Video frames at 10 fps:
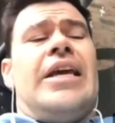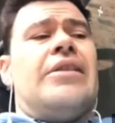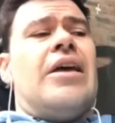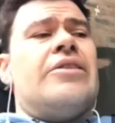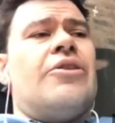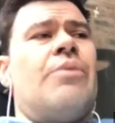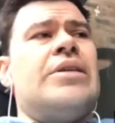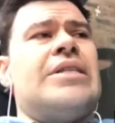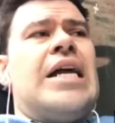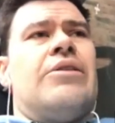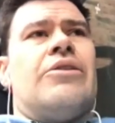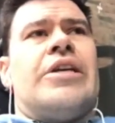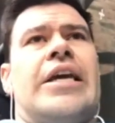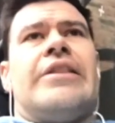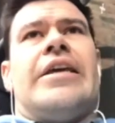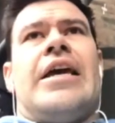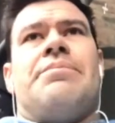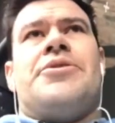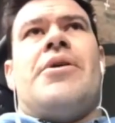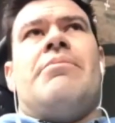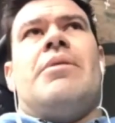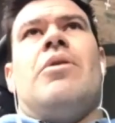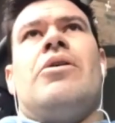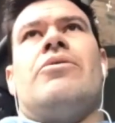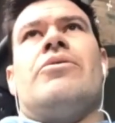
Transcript: And so we started looking at the upstreaming model.